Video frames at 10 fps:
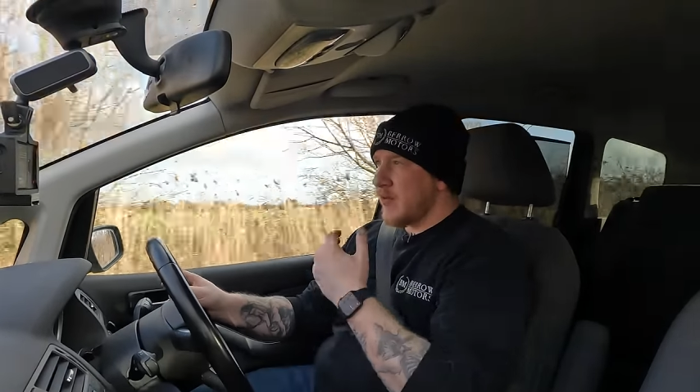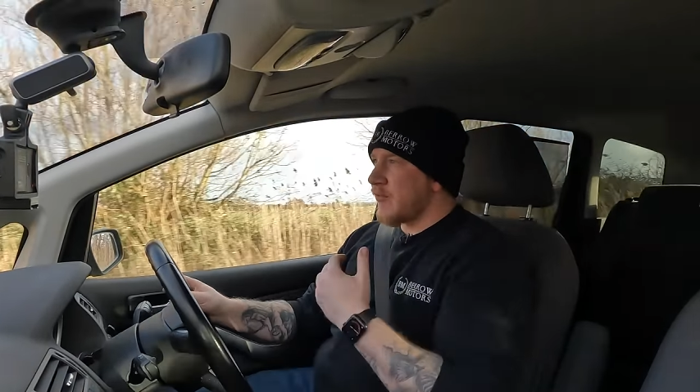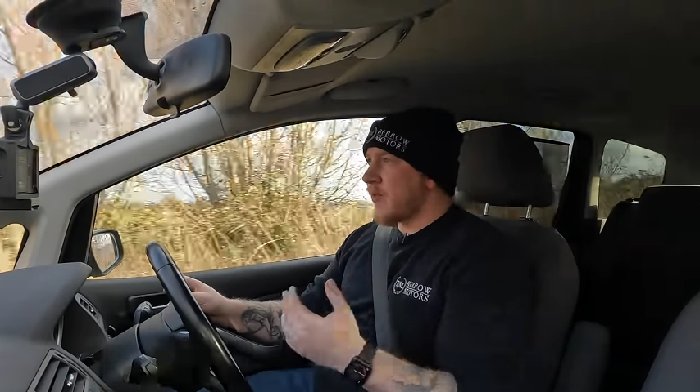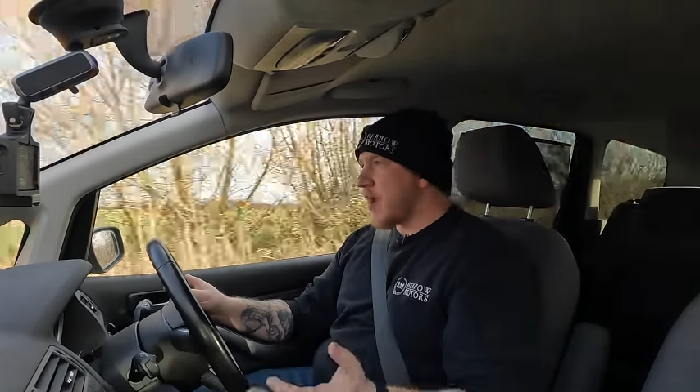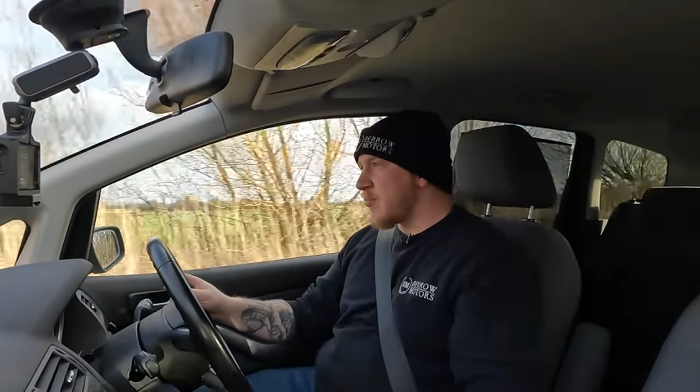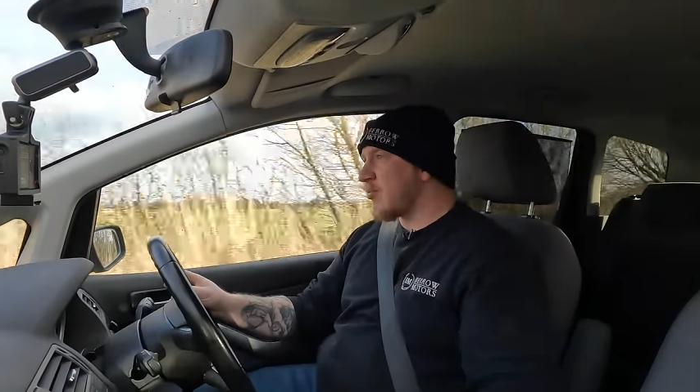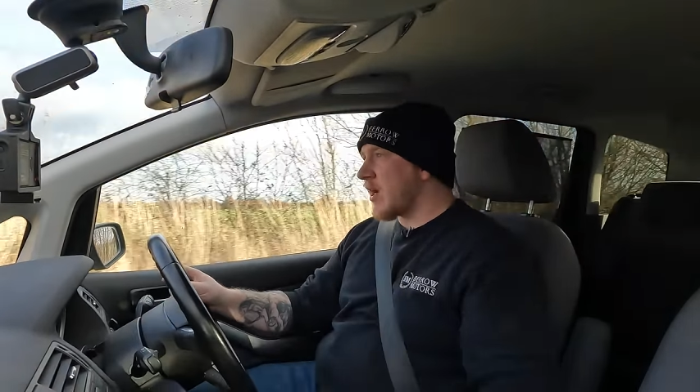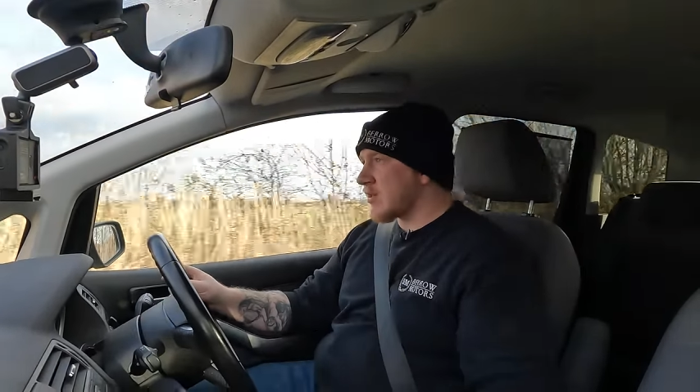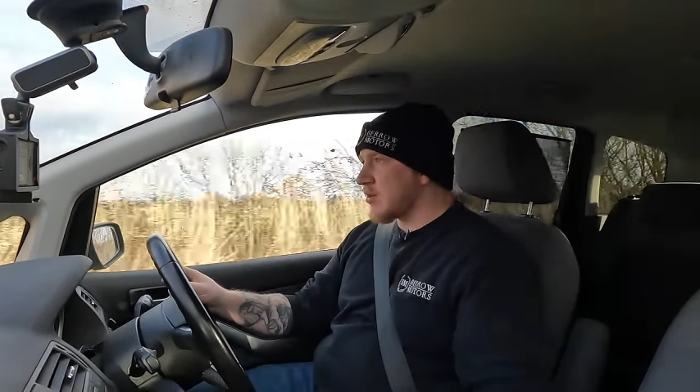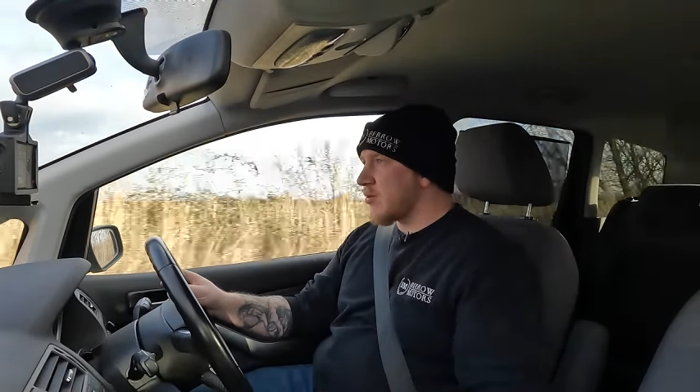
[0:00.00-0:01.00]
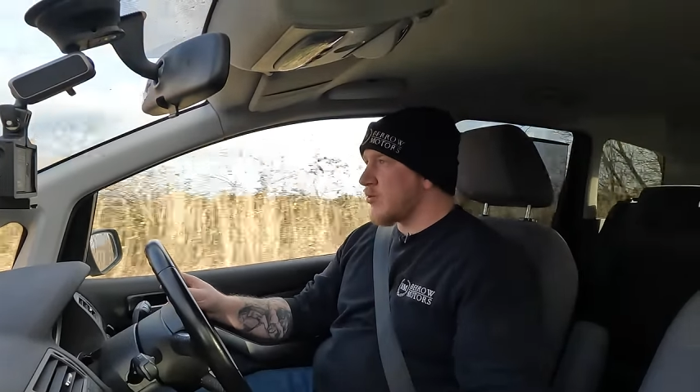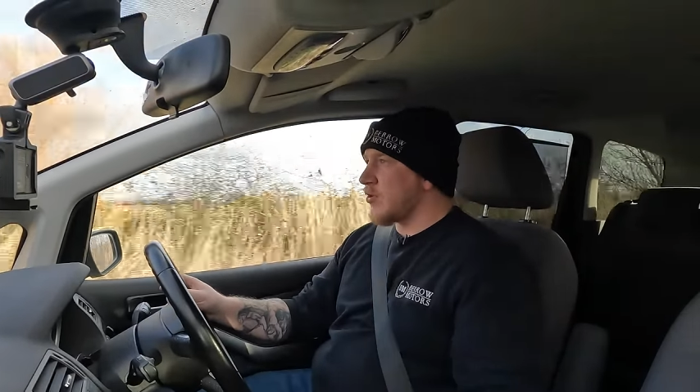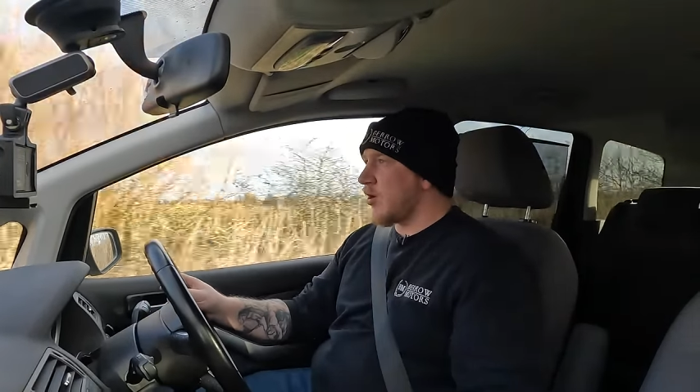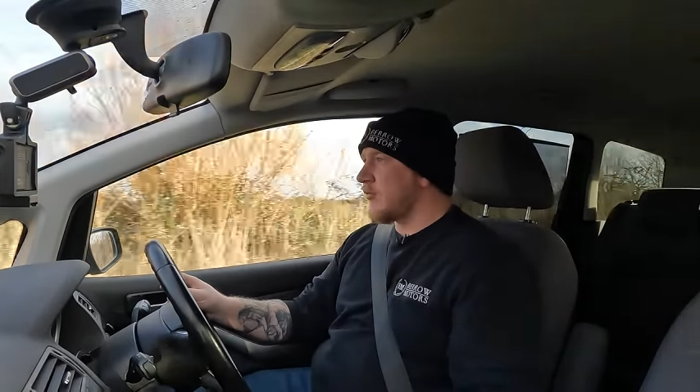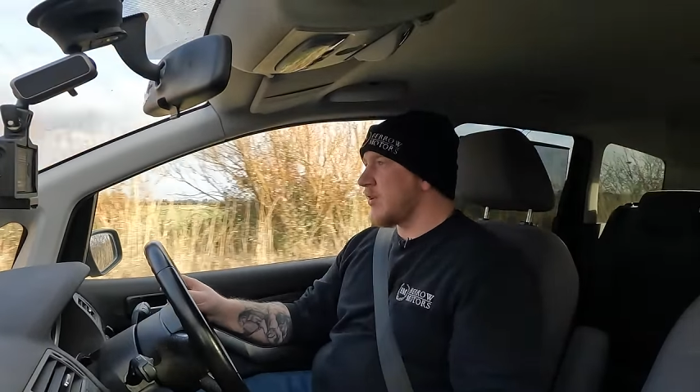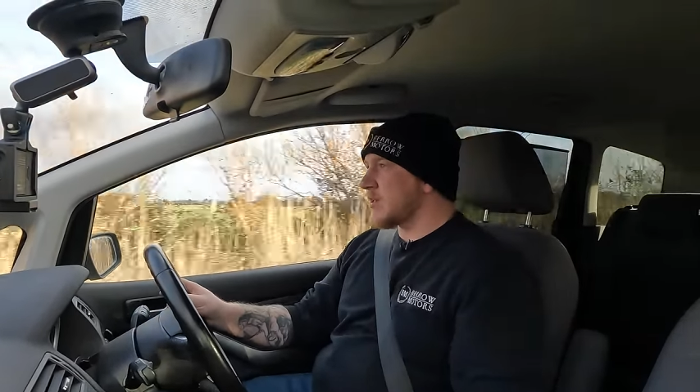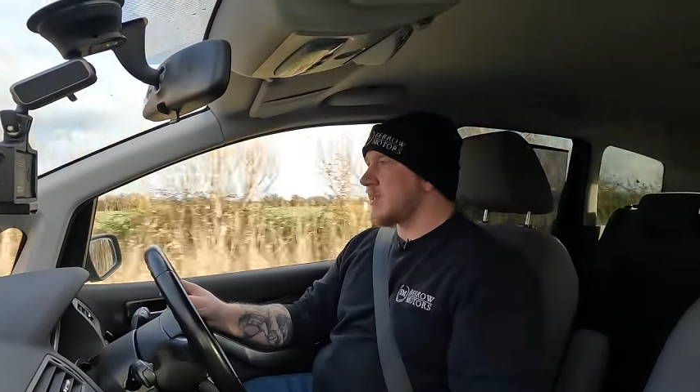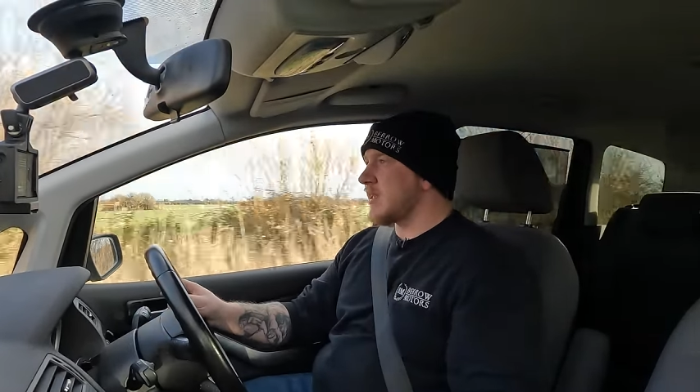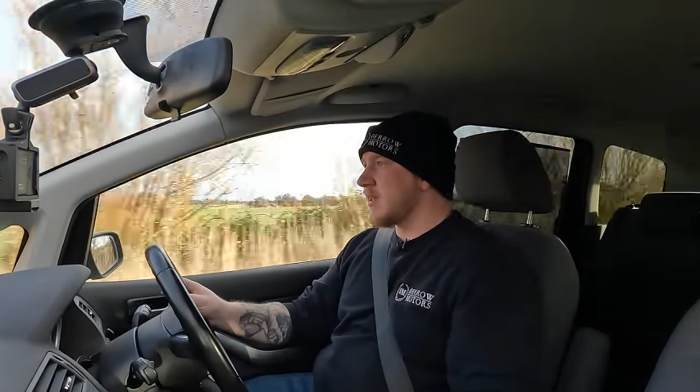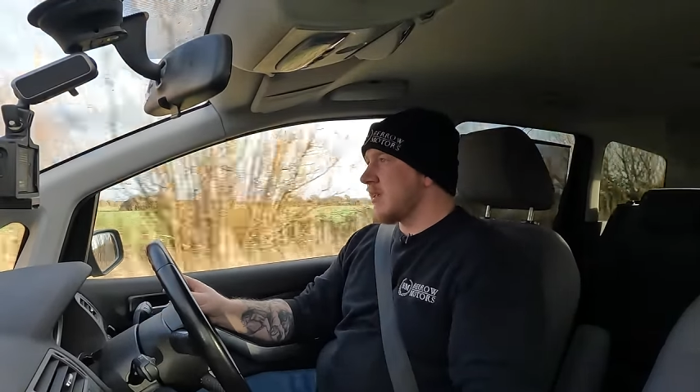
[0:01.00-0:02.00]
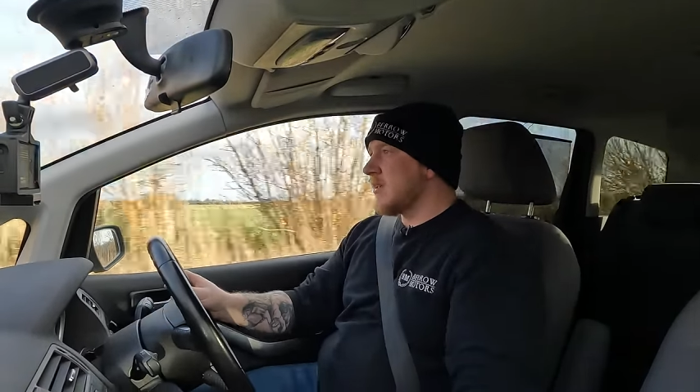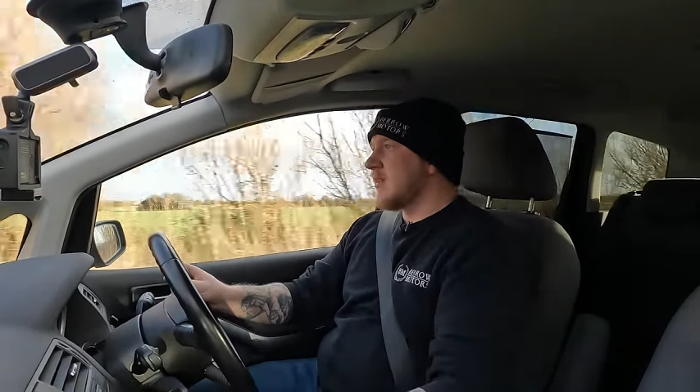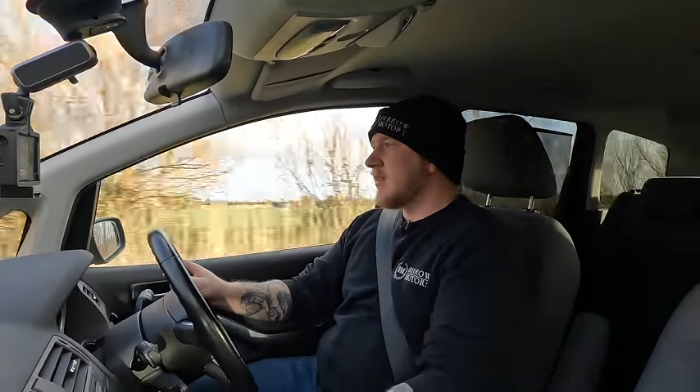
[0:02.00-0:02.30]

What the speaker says: very practical, obviously.